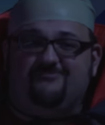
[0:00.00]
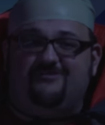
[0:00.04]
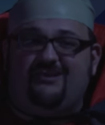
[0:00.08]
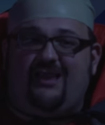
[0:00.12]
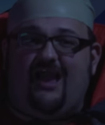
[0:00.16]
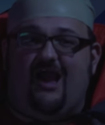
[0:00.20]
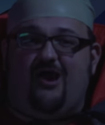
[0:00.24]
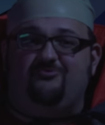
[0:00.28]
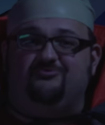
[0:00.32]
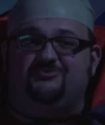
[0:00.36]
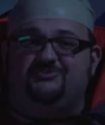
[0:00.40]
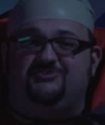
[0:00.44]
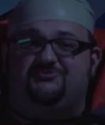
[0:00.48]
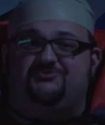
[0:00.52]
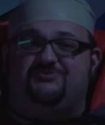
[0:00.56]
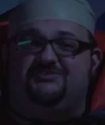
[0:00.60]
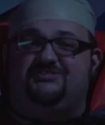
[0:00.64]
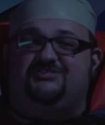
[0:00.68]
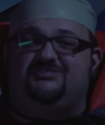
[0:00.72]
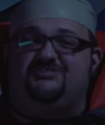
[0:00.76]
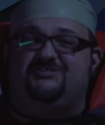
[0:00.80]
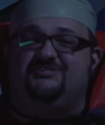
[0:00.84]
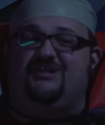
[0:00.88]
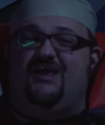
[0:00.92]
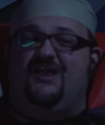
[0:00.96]
Count
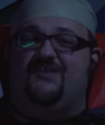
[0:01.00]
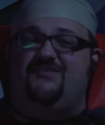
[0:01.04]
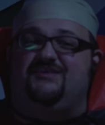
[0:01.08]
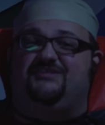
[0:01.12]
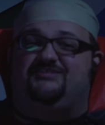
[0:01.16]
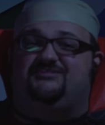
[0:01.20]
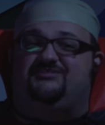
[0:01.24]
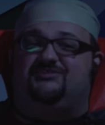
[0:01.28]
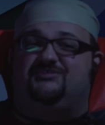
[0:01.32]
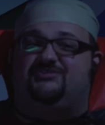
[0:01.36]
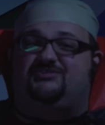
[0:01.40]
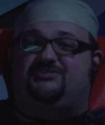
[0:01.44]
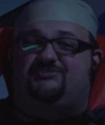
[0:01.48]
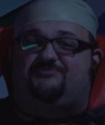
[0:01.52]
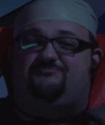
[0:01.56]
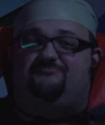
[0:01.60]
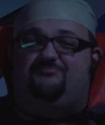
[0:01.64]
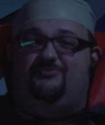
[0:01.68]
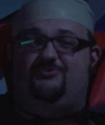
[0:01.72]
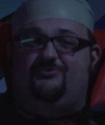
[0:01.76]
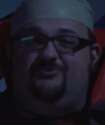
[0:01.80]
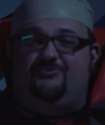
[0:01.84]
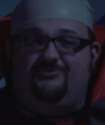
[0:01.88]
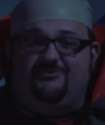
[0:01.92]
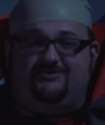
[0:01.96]
Tristan, and this is
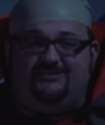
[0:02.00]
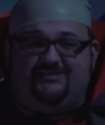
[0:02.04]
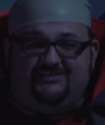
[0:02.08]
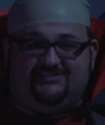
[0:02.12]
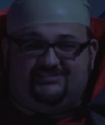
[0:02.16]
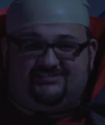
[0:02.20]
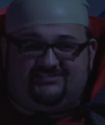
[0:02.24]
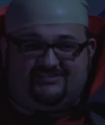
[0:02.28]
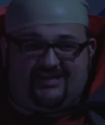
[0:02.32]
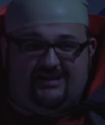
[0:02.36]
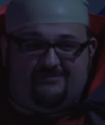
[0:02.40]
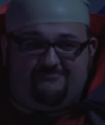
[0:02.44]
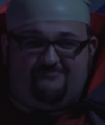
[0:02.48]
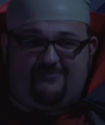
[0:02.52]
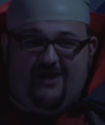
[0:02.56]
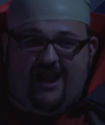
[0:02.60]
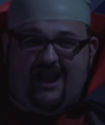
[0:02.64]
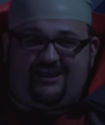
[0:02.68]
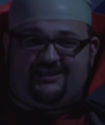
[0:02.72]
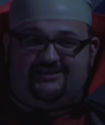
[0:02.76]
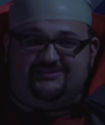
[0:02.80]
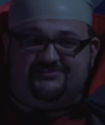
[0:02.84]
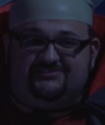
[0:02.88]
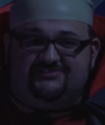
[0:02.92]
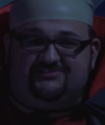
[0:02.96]
Spooky Step
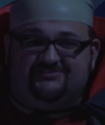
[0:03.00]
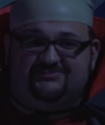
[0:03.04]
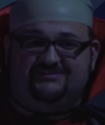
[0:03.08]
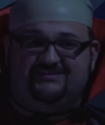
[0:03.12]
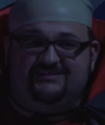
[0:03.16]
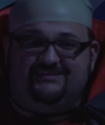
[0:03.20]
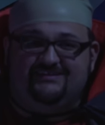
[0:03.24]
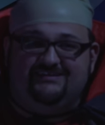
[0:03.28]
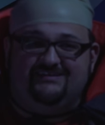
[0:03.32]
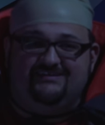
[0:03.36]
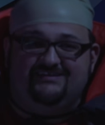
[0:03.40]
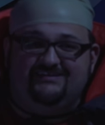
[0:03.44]
Back History.